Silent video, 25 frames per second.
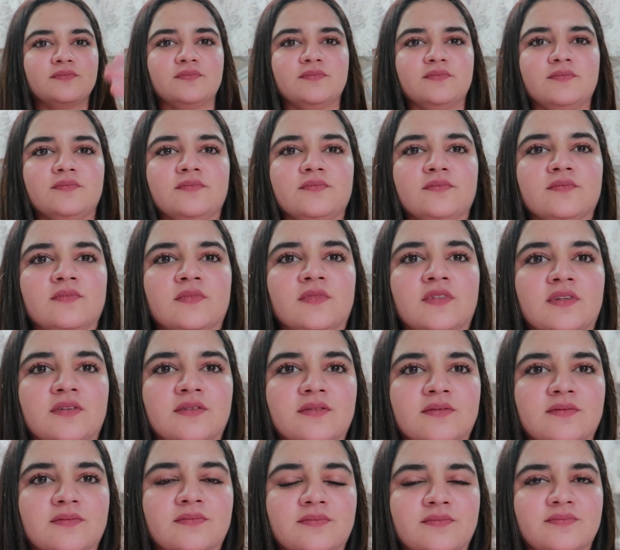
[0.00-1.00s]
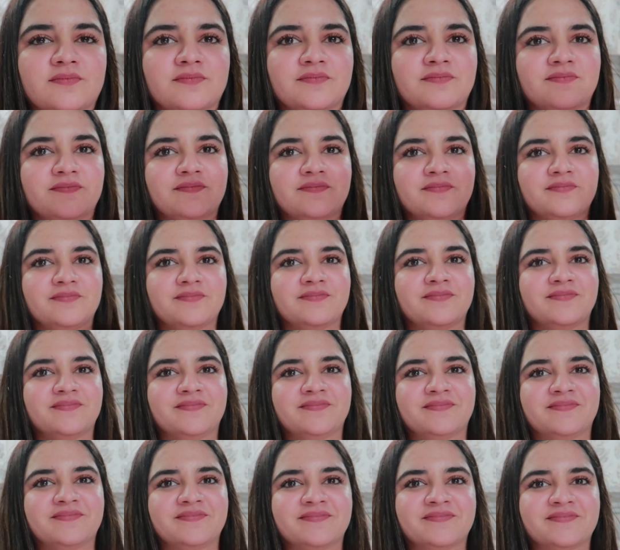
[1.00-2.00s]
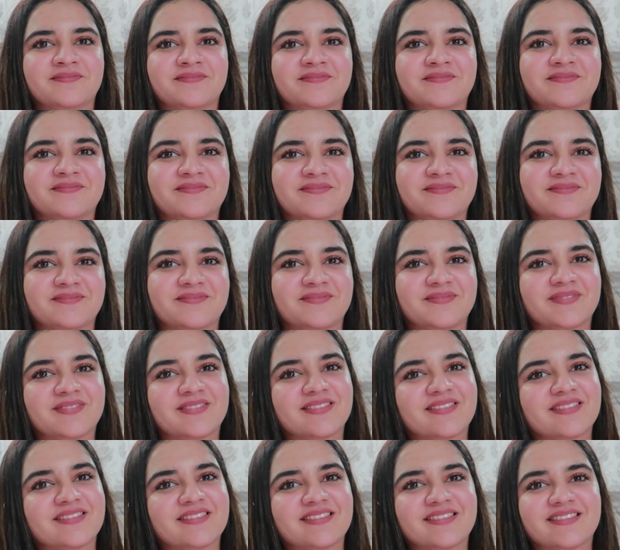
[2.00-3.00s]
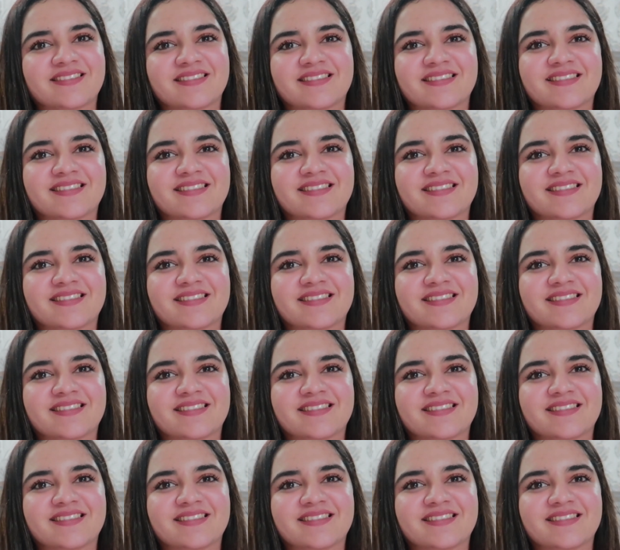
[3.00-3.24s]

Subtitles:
No words are spoken by the person on screen.